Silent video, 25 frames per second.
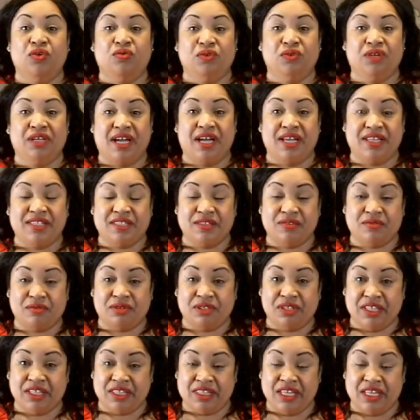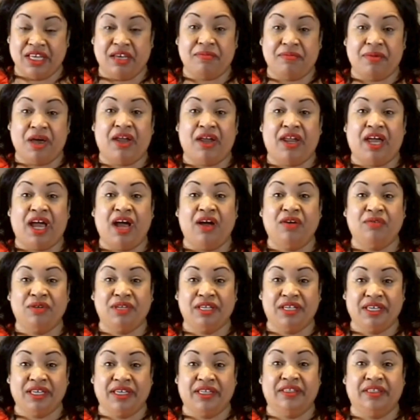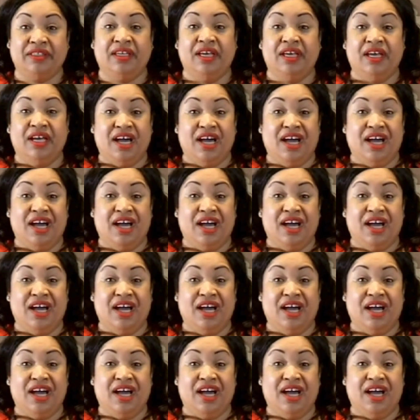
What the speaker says: We got to really think about how we can